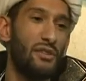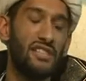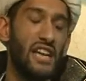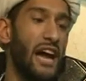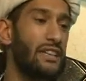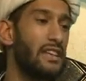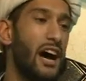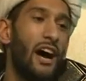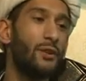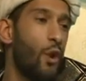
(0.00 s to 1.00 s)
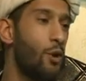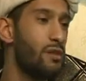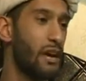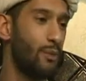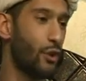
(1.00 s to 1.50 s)
Professor Haddad, woe
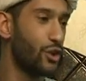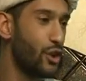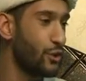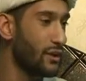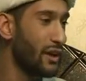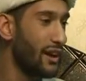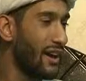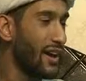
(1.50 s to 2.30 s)
be upon you.